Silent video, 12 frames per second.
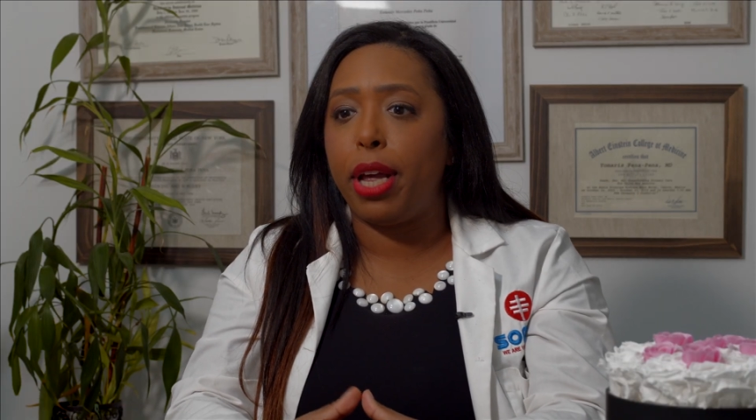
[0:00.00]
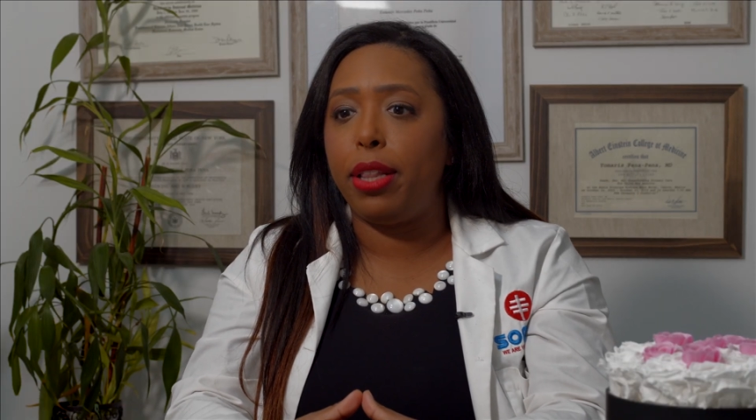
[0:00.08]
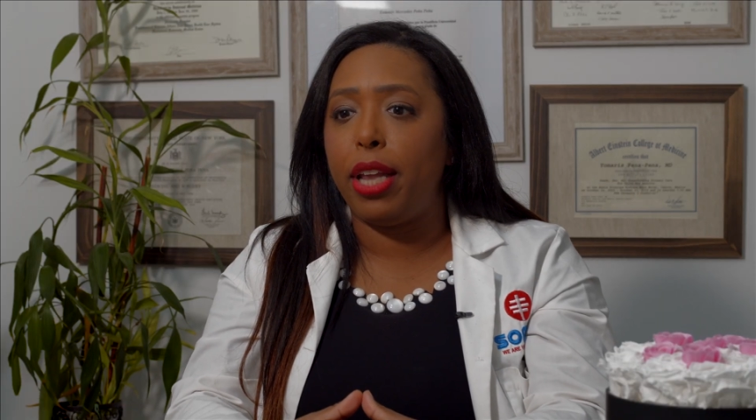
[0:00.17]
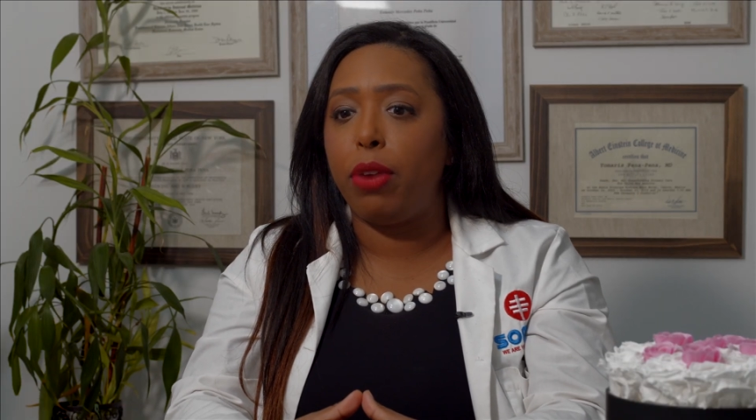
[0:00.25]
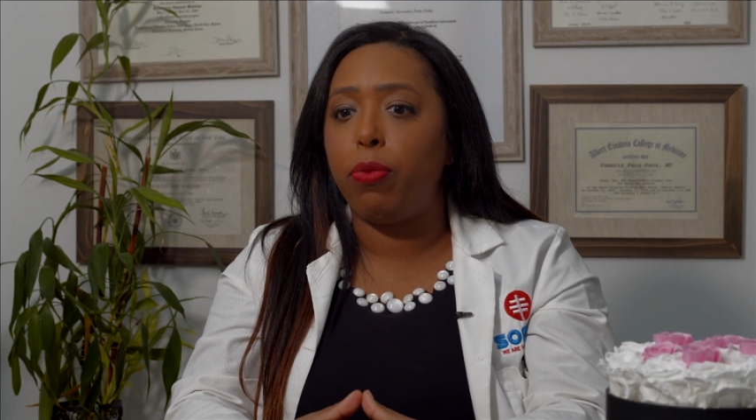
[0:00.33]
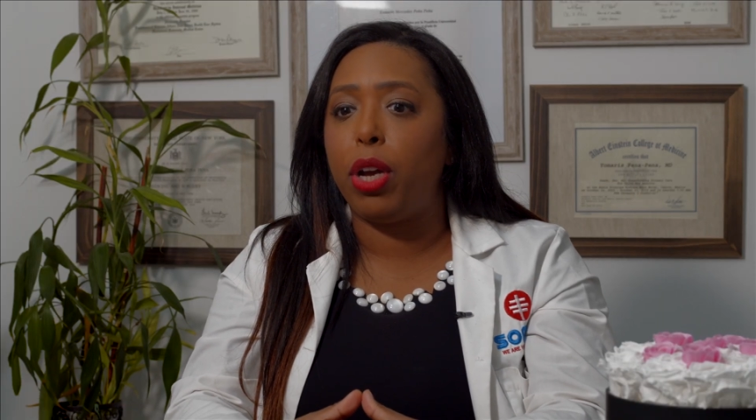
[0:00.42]
and
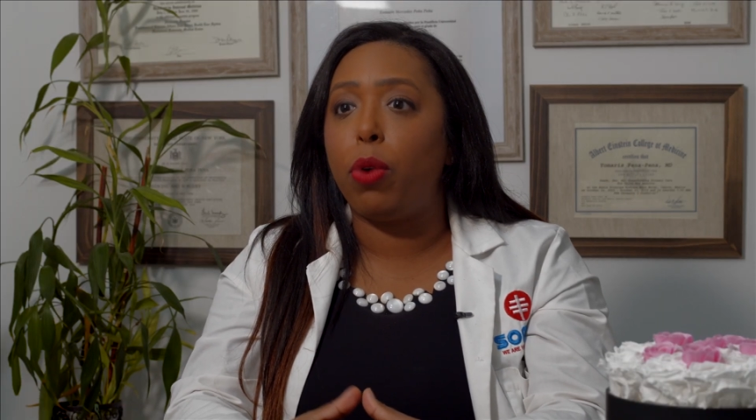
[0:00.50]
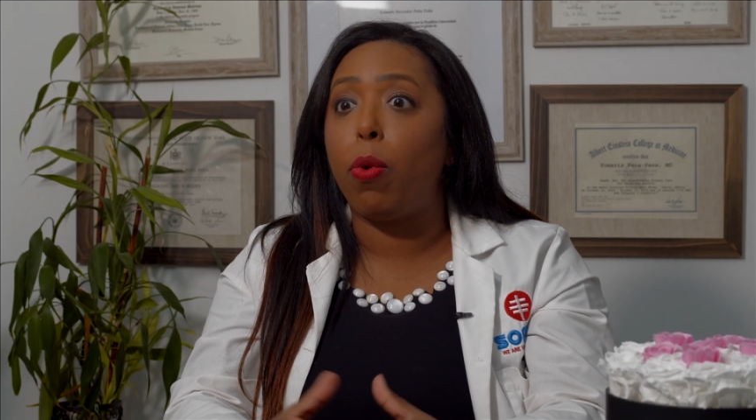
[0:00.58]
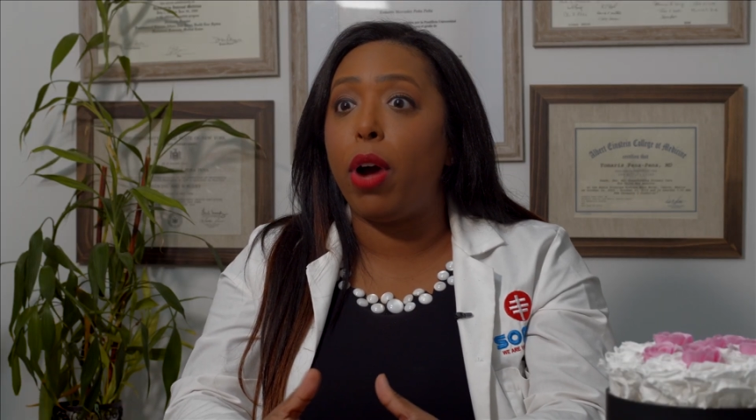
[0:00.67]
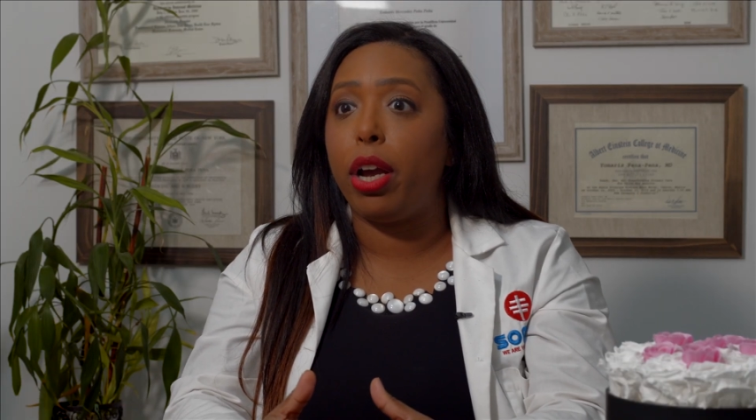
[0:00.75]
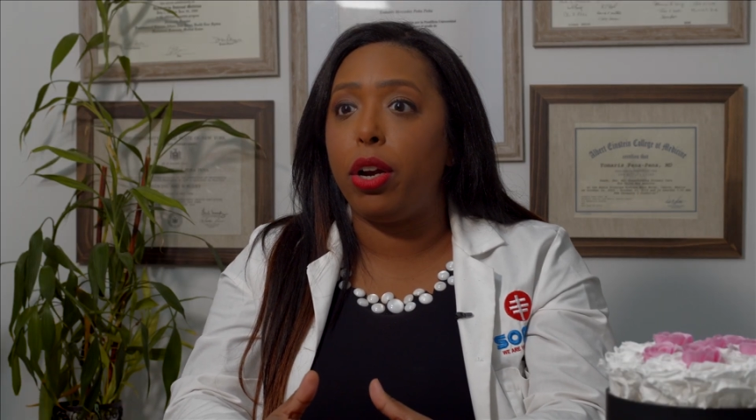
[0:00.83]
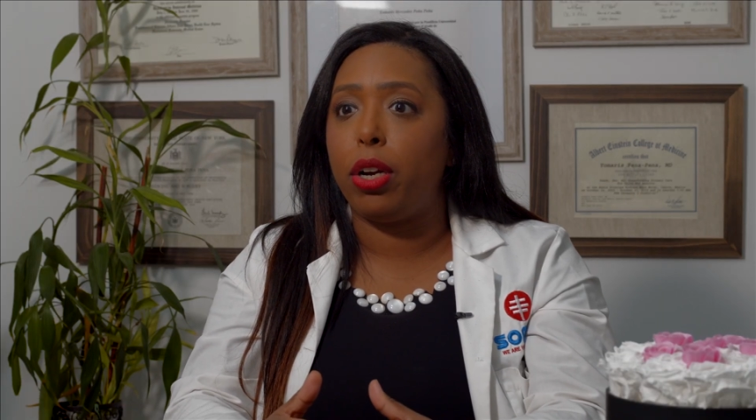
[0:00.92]
they
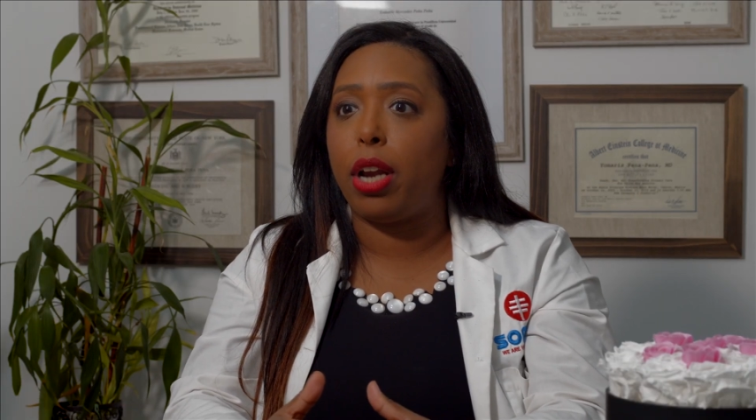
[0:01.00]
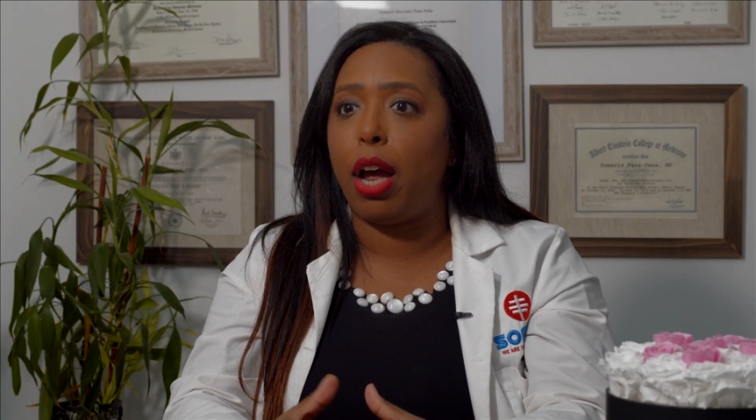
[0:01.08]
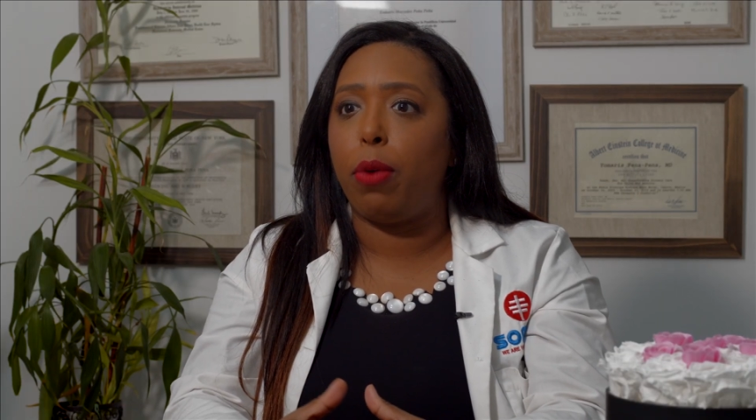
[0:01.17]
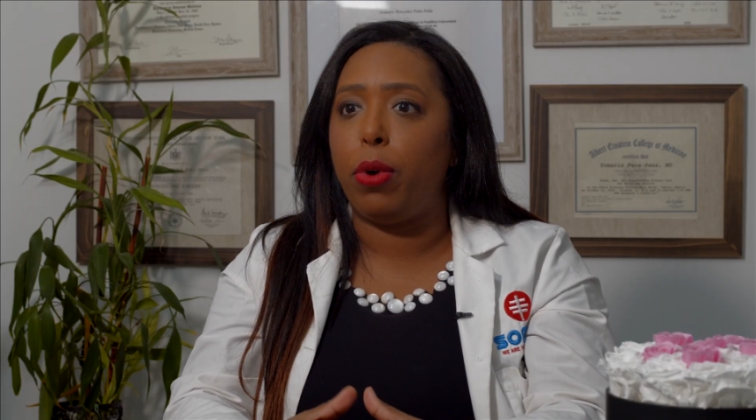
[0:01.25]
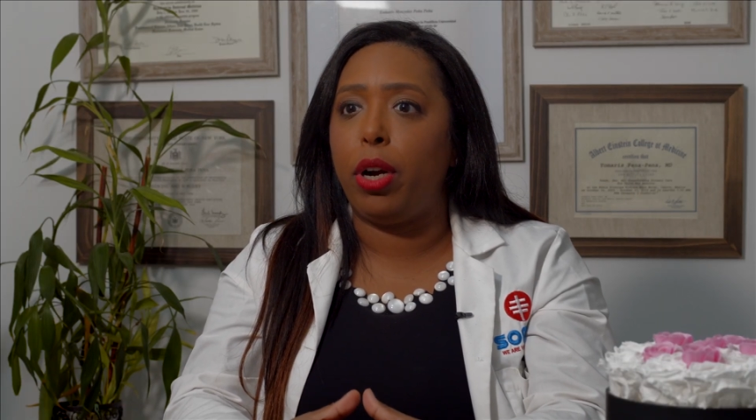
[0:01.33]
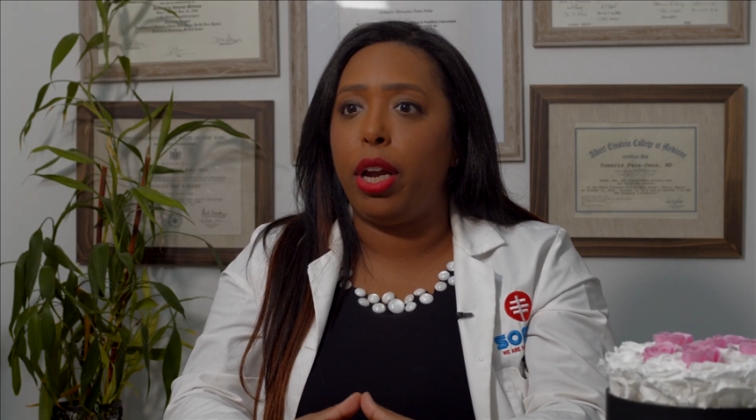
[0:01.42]
required
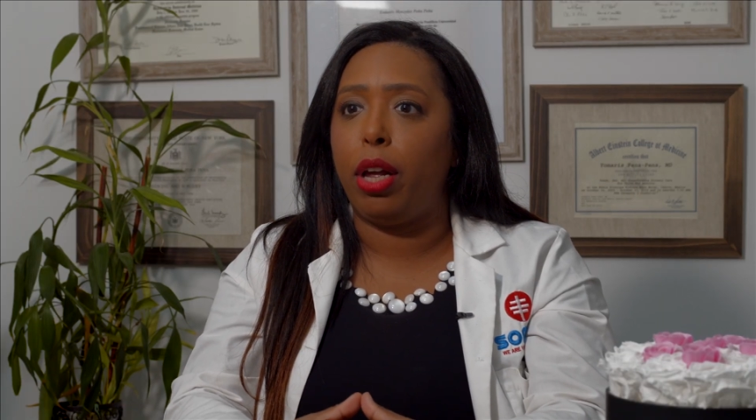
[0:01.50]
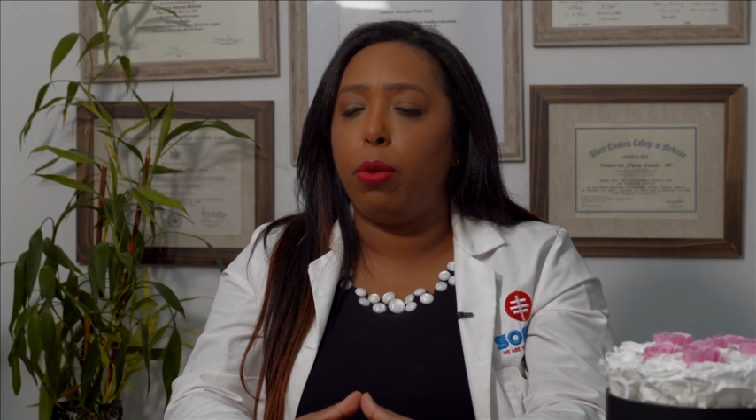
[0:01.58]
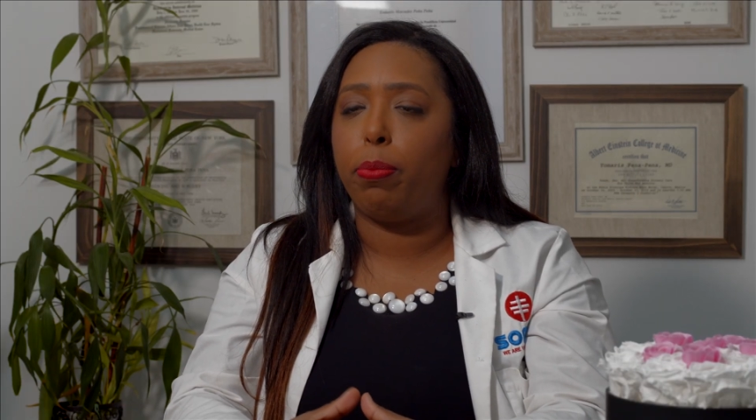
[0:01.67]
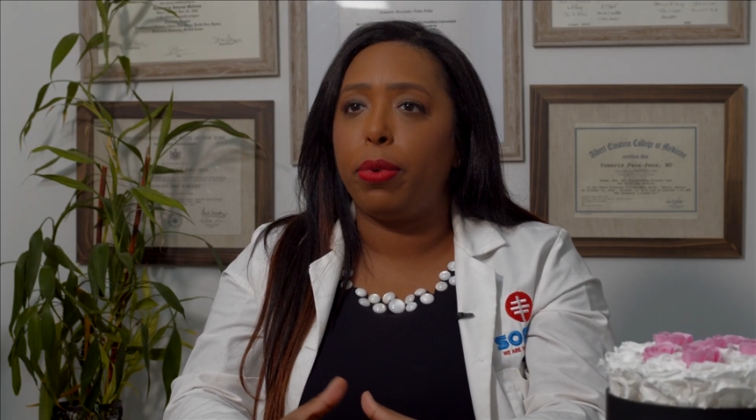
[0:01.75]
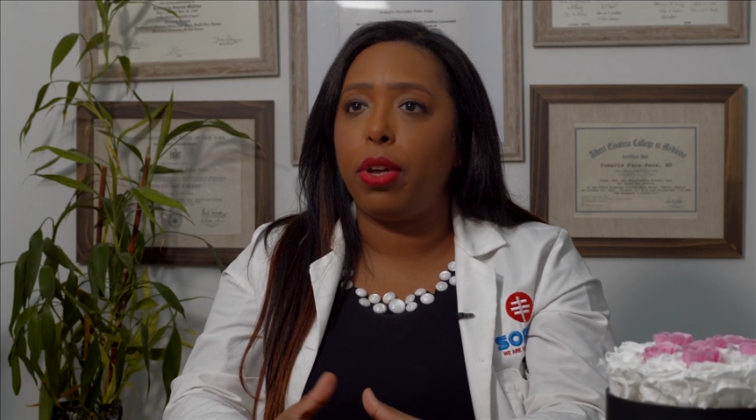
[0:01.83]
our help.